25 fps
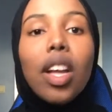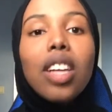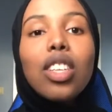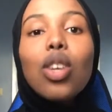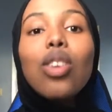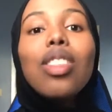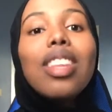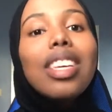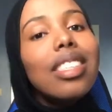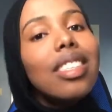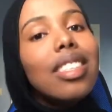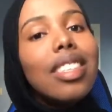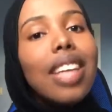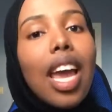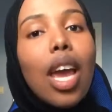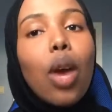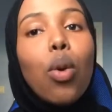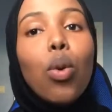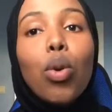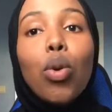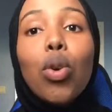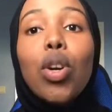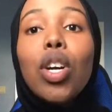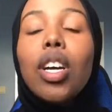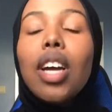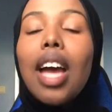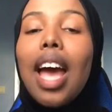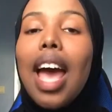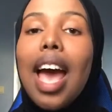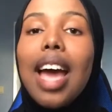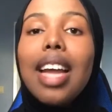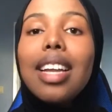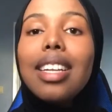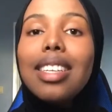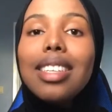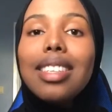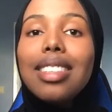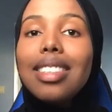So this day we were
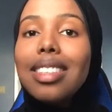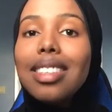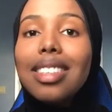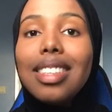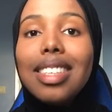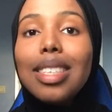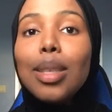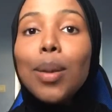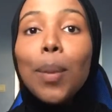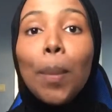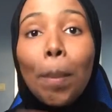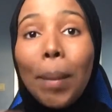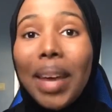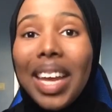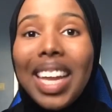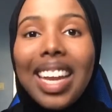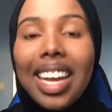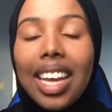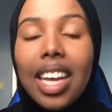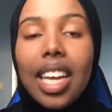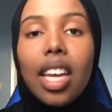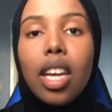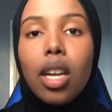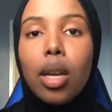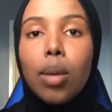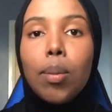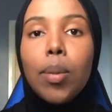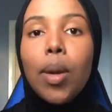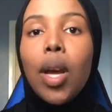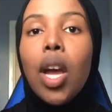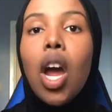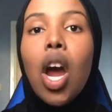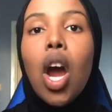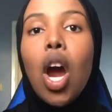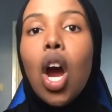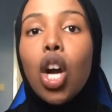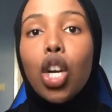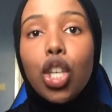had this meeting in
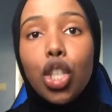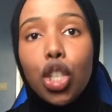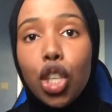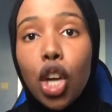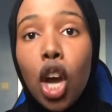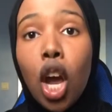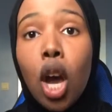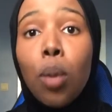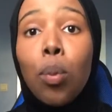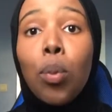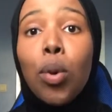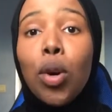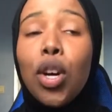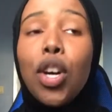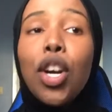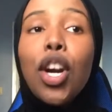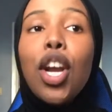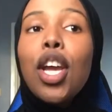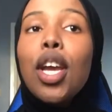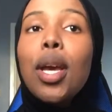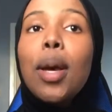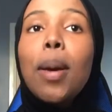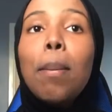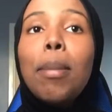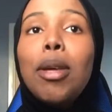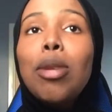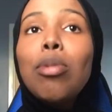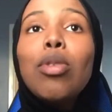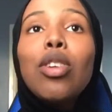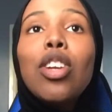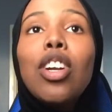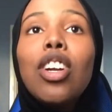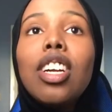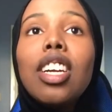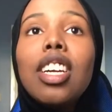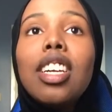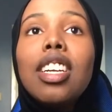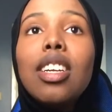our job where people
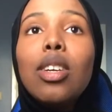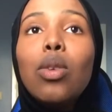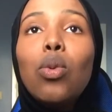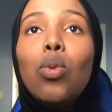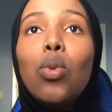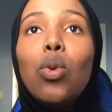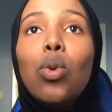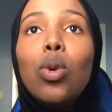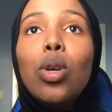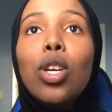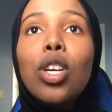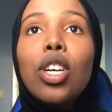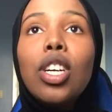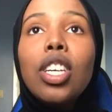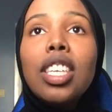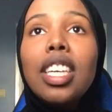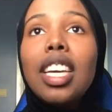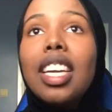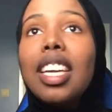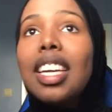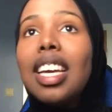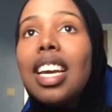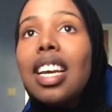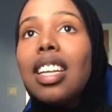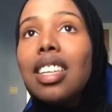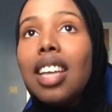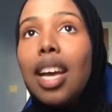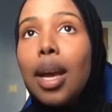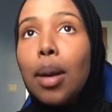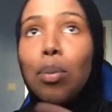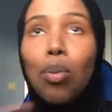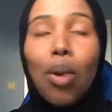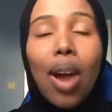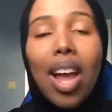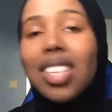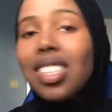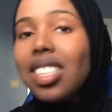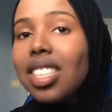are gonna get like
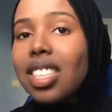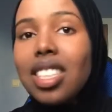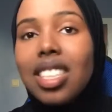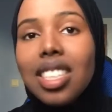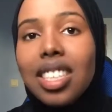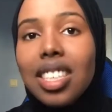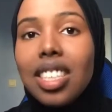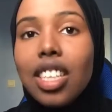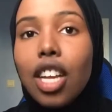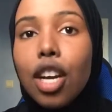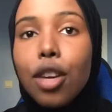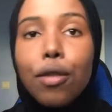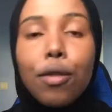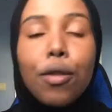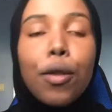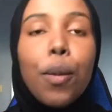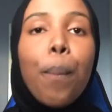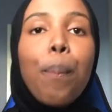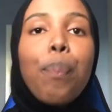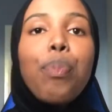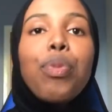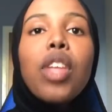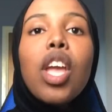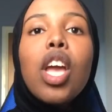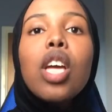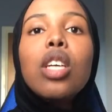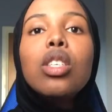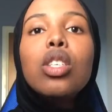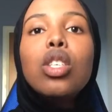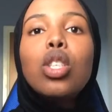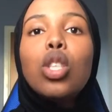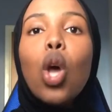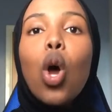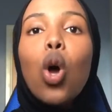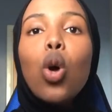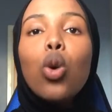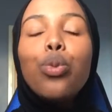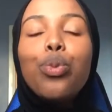prizes and stuff.
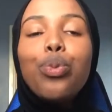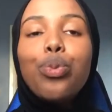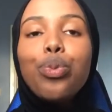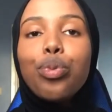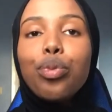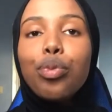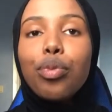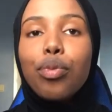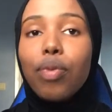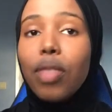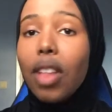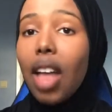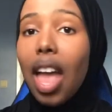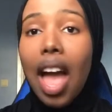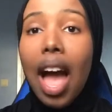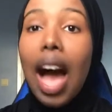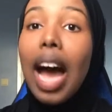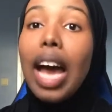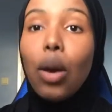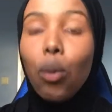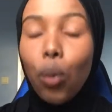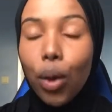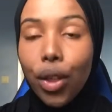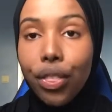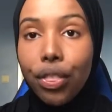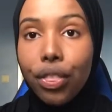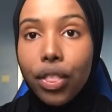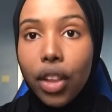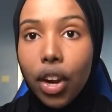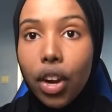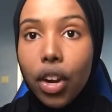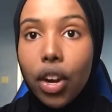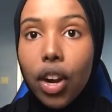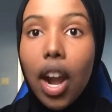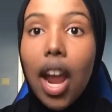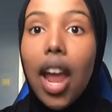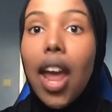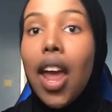So I went
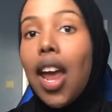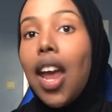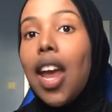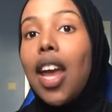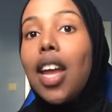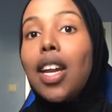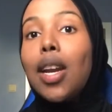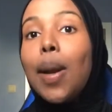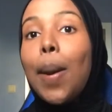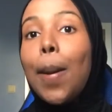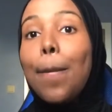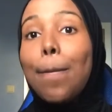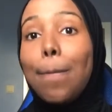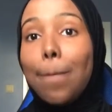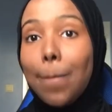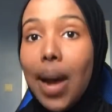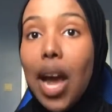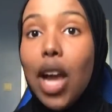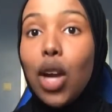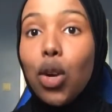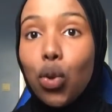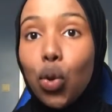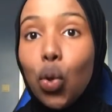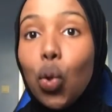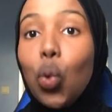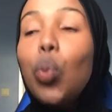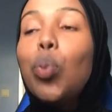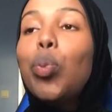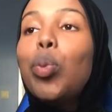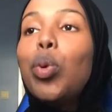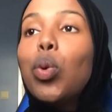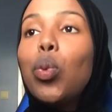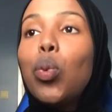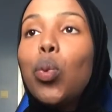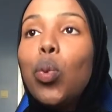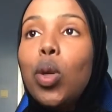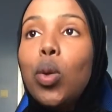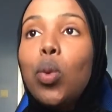there, and my group,
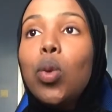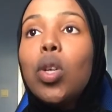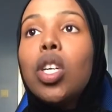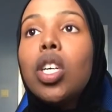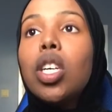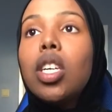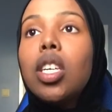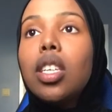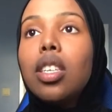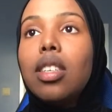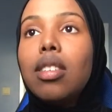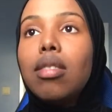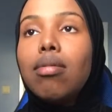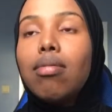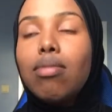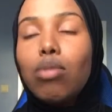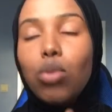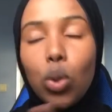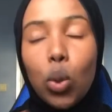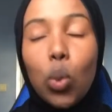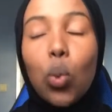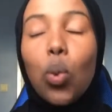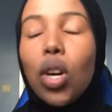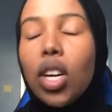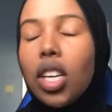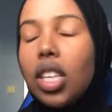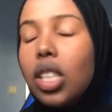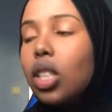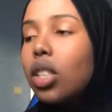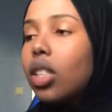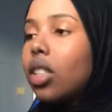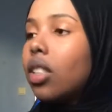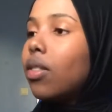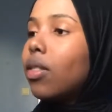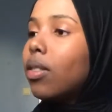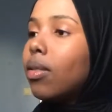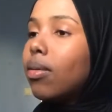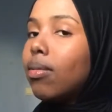we
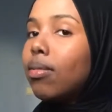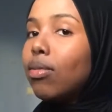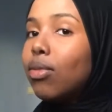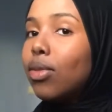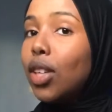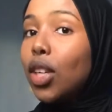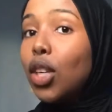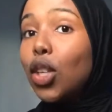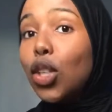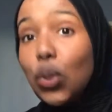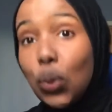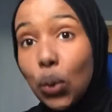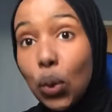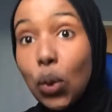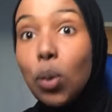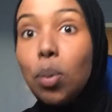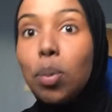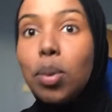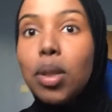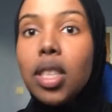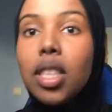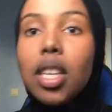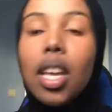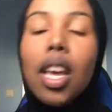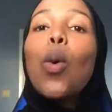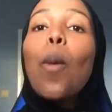worked in groups.